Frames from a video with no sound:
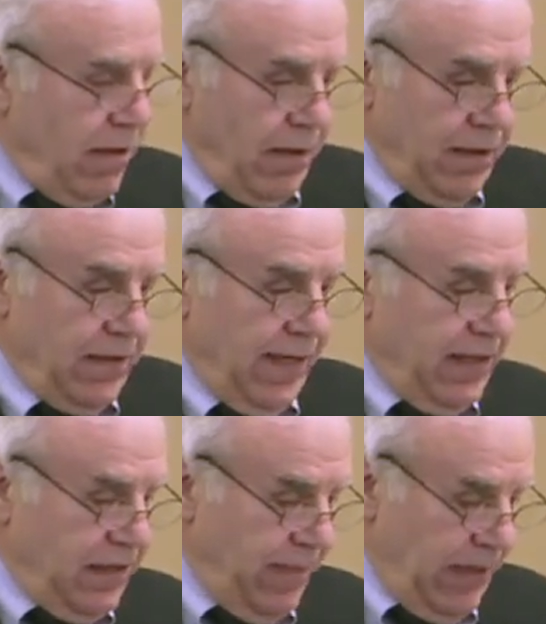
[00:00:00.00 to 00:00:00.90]
Our
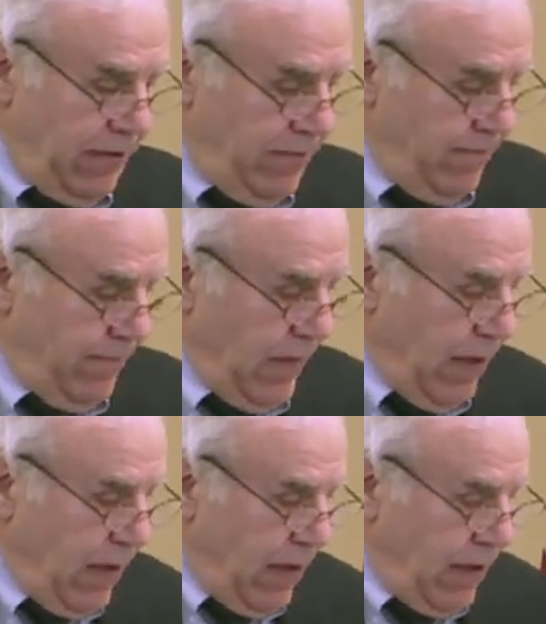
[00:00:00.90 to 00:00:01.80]
second speaker
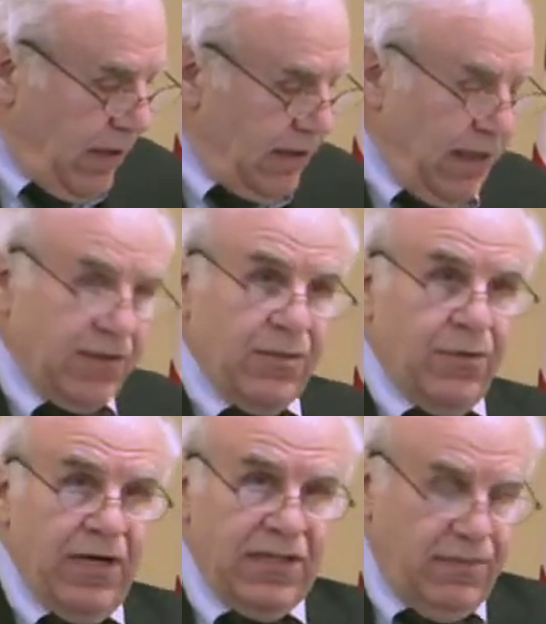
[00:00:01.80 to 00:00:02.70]
is Dr.
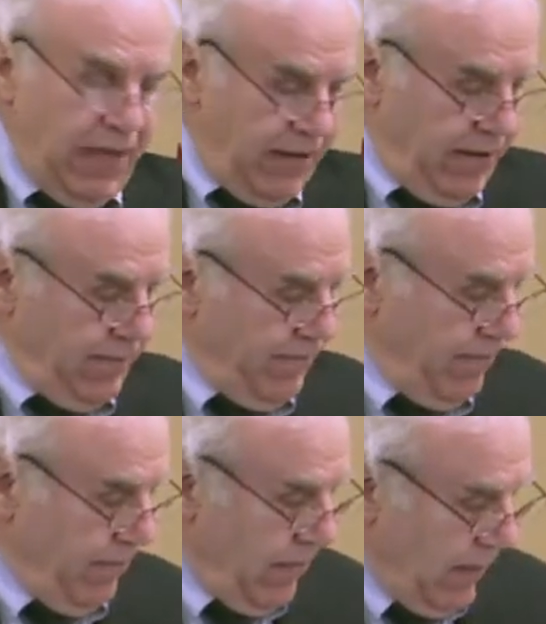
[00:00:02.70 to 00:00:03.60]
Brice Smith.
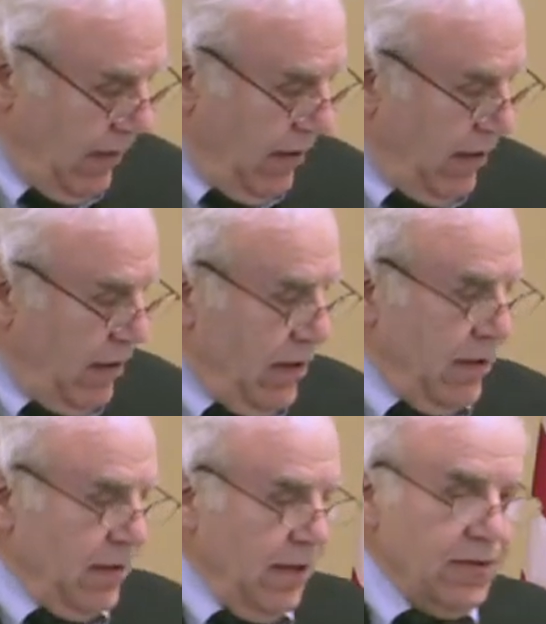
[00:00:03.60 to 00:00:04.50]

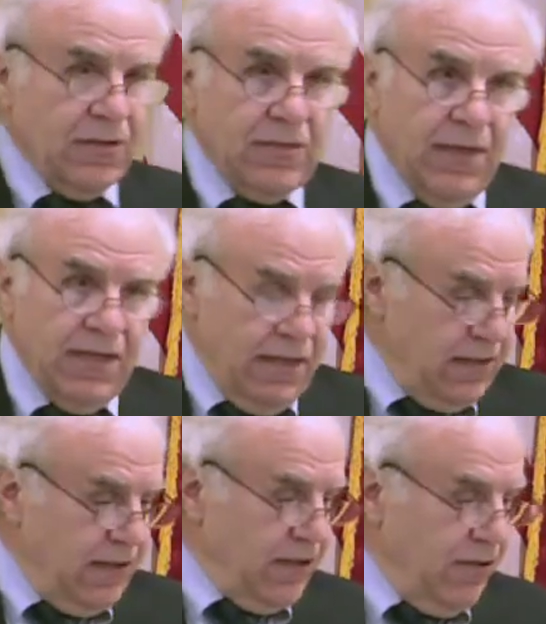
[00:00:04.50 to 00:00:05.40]
Dr. Smith is
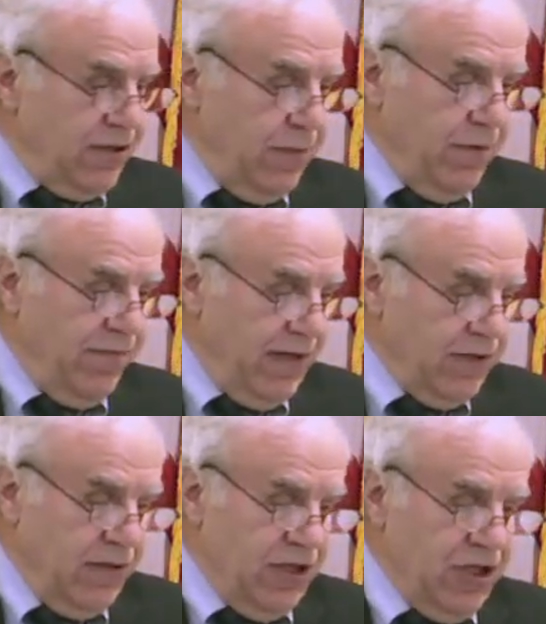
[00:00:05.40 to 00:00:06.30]
an associate
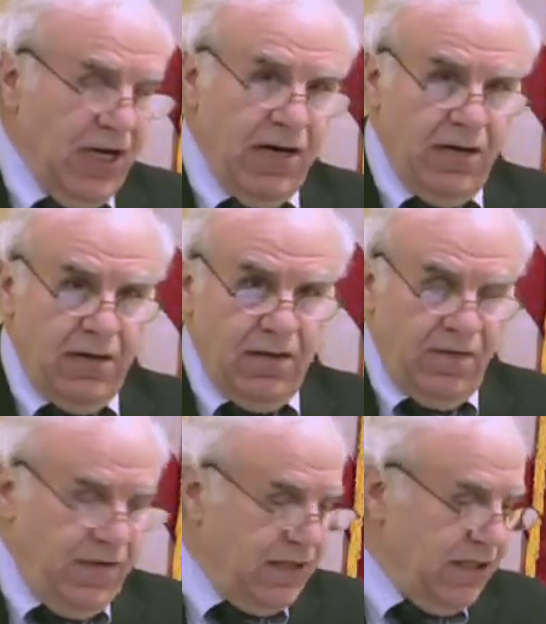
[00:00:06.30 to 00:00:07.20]
professor and chair of the
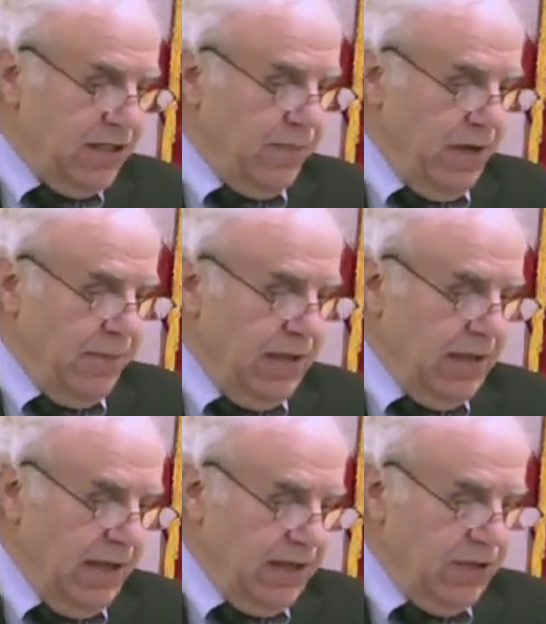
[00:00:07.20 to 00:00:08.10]
physics
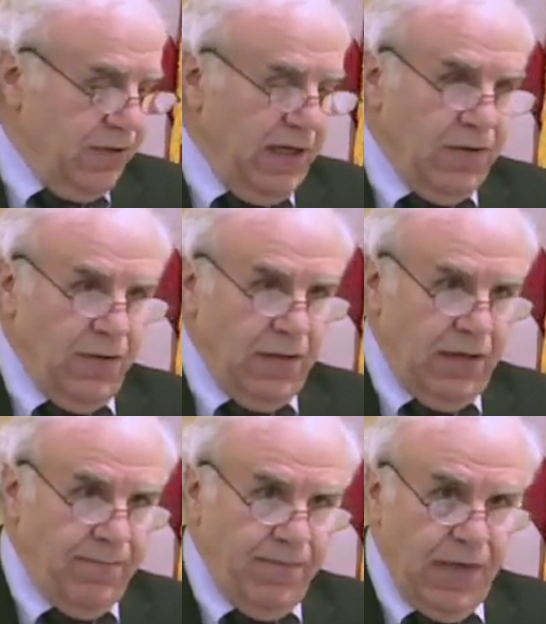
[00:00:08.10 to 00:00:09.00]
department at SUNY
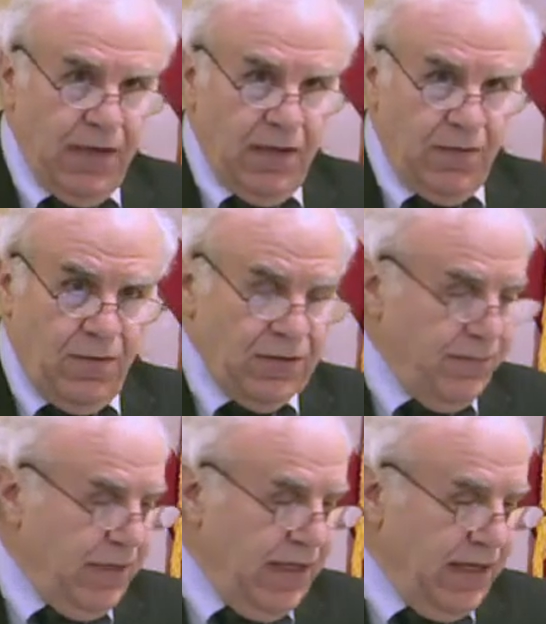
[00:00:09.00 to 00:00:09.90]
Cortland and holds a
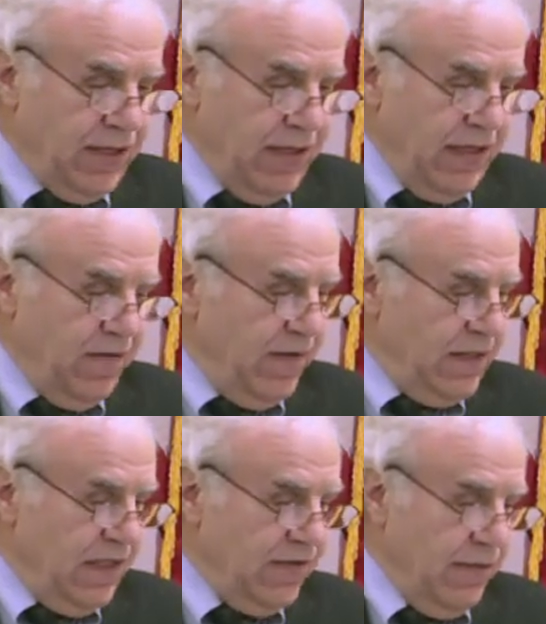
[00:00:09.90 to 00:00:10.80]
PhD in
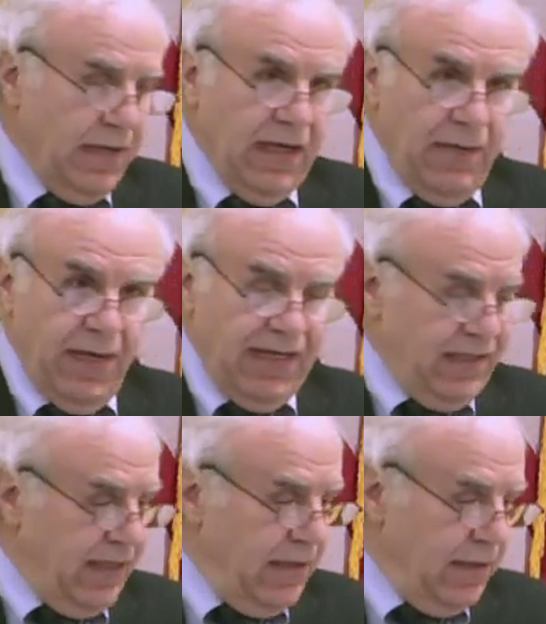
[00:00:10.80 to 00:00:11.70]
physics from the
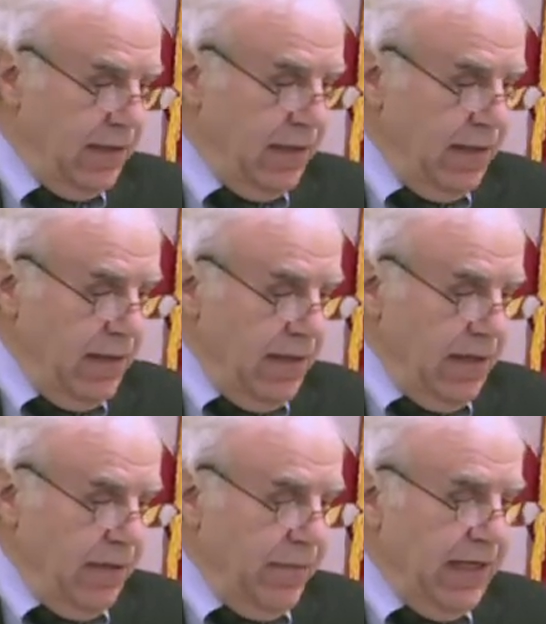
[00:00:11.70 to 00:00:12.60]
MIT
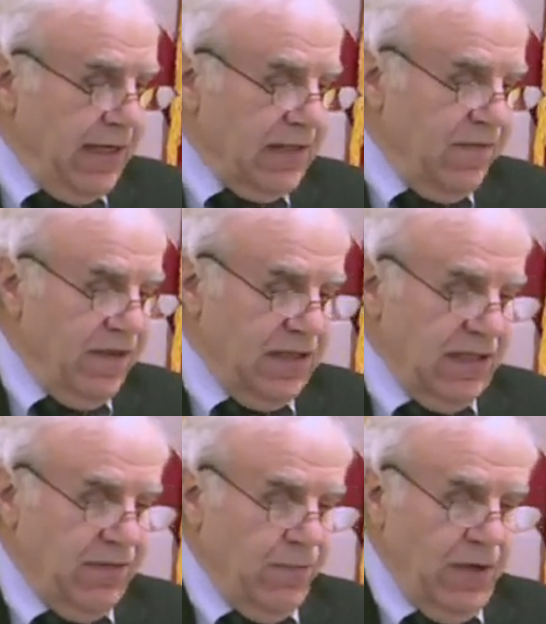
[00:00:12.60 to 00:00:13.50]
and a BS in
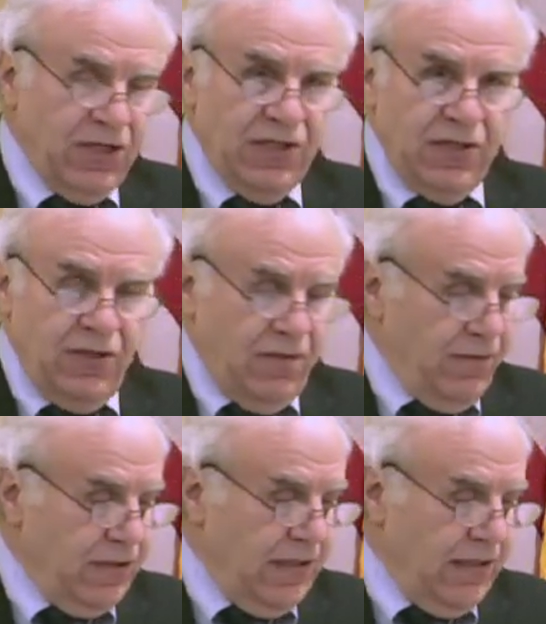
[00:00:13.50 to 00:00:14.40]
physics from Washington
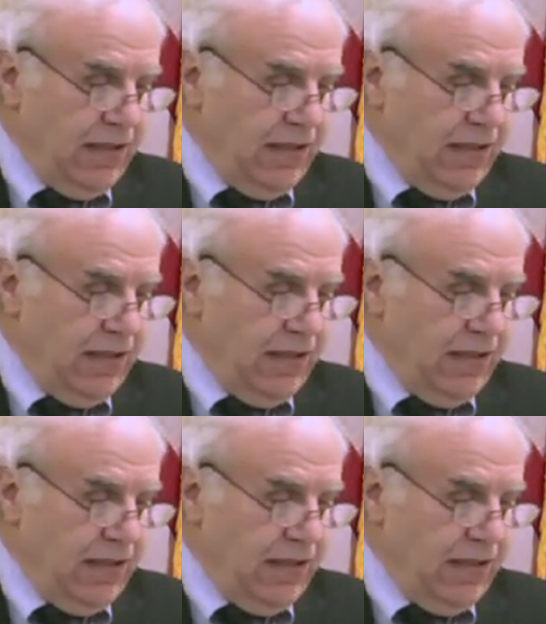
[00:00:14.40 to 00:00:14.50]
University in